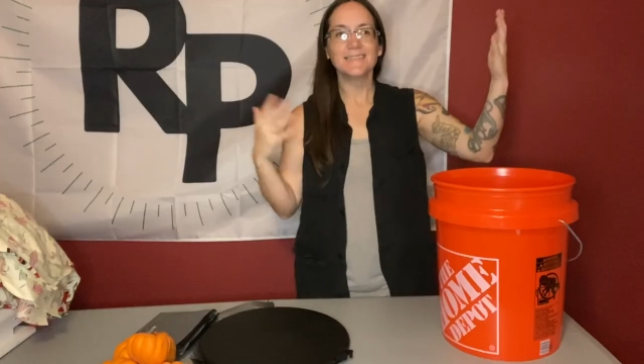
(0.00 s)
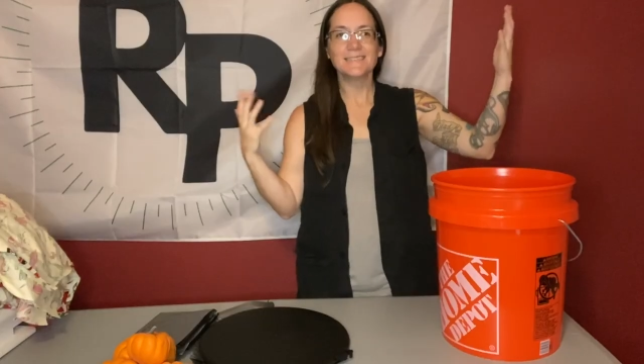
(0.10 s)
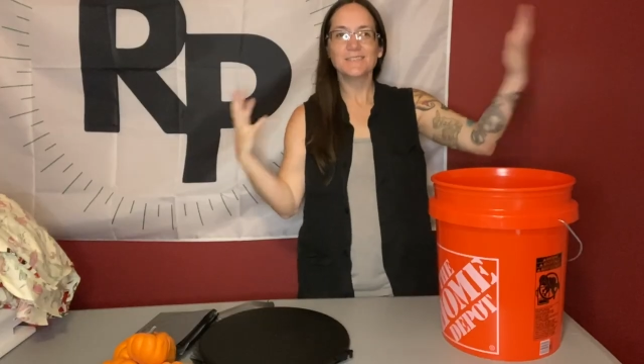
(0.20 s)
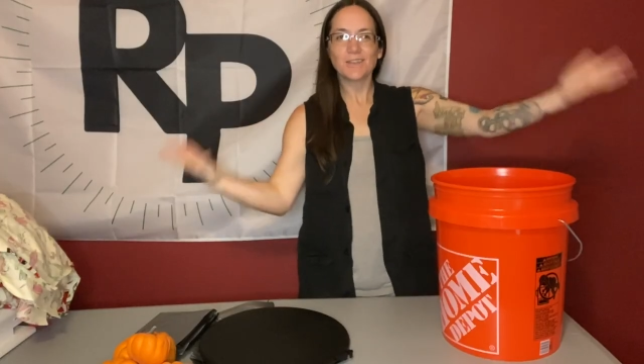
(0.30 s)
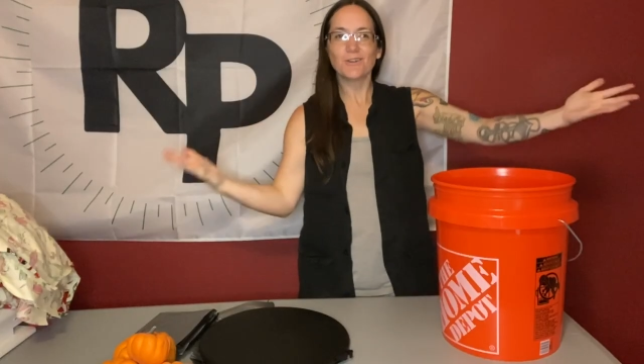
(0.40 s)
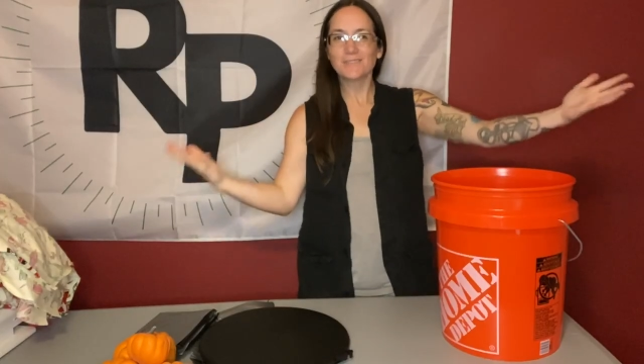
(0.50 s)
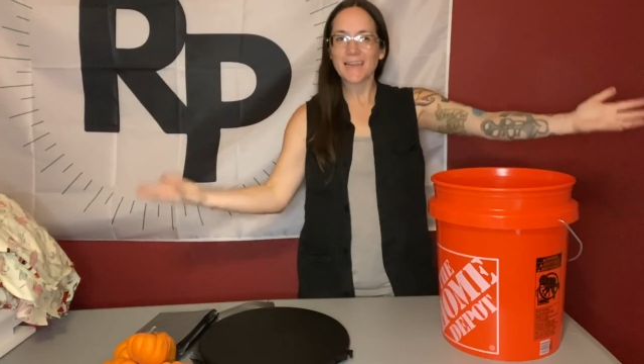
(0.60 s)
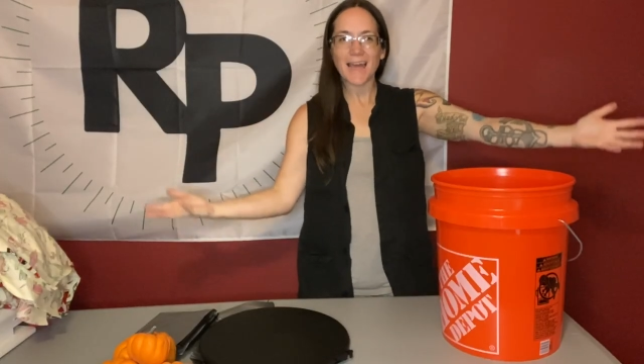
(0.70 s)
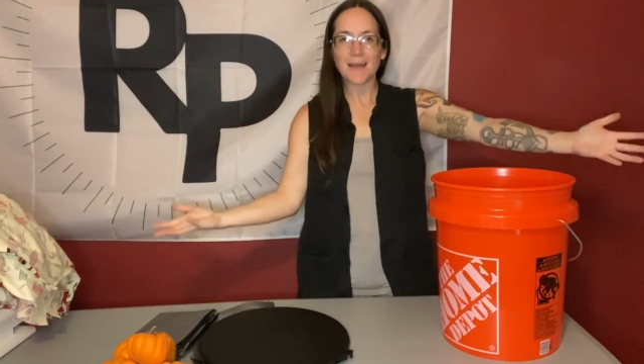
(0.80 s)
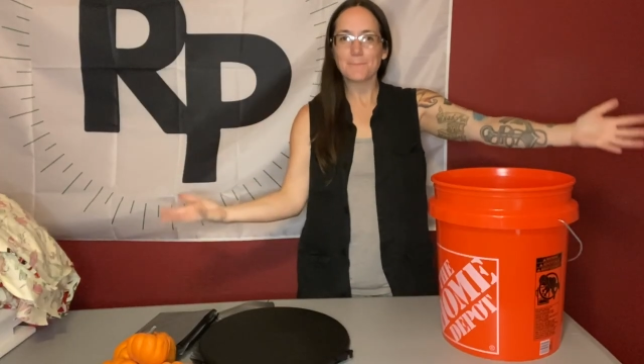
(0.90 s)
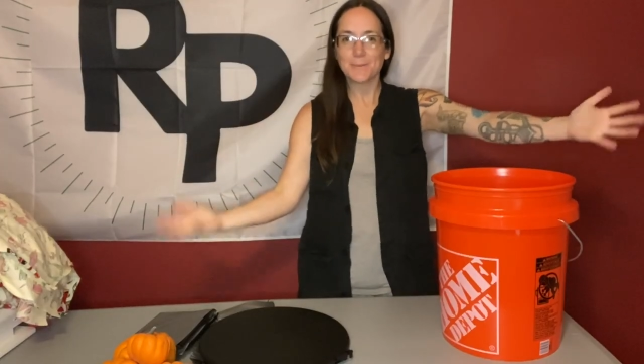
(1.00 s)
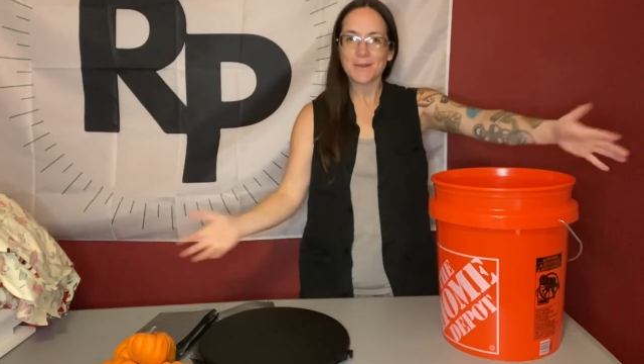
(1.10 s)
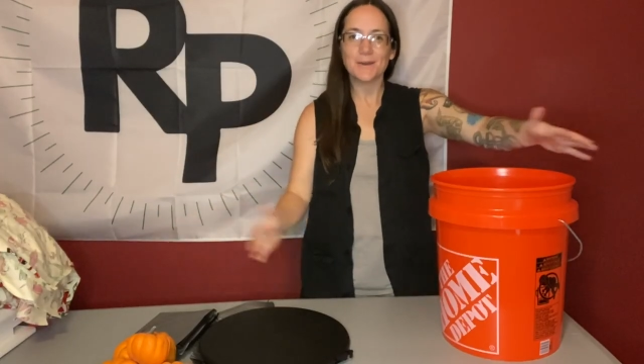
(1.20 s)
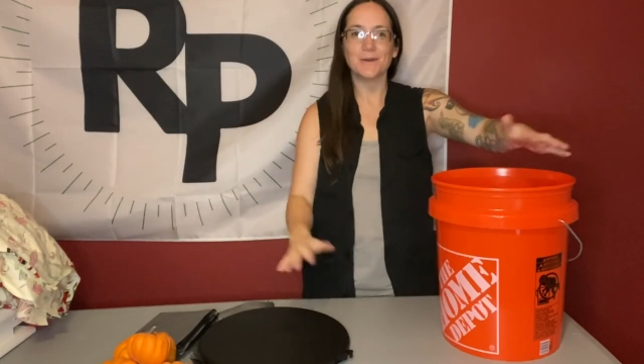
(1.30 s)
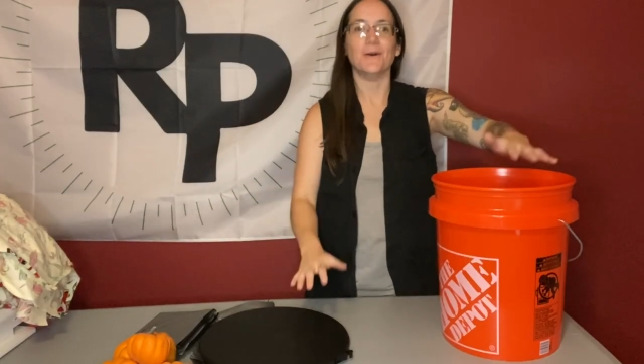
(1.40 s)
bathroom. It's so
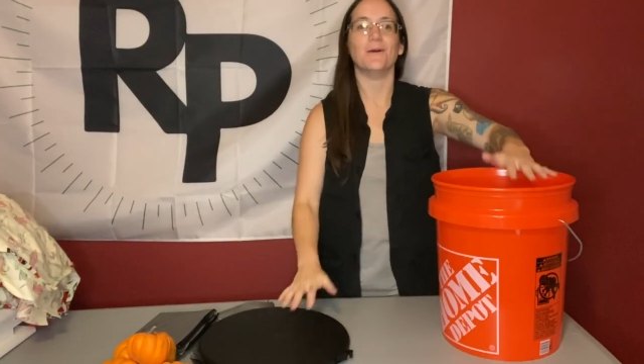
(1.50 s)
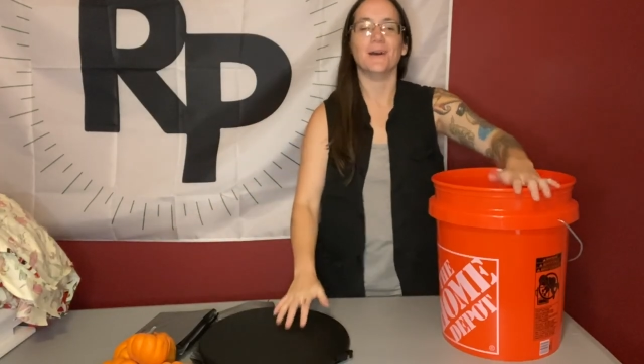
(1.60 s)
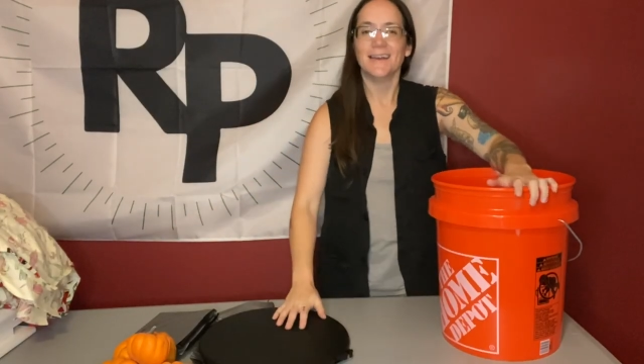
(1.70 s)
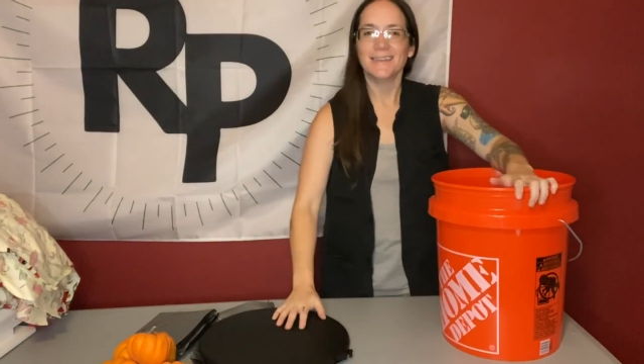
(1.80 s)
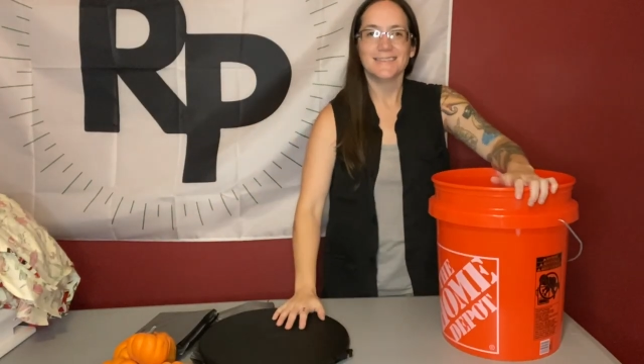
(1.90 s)
taboo.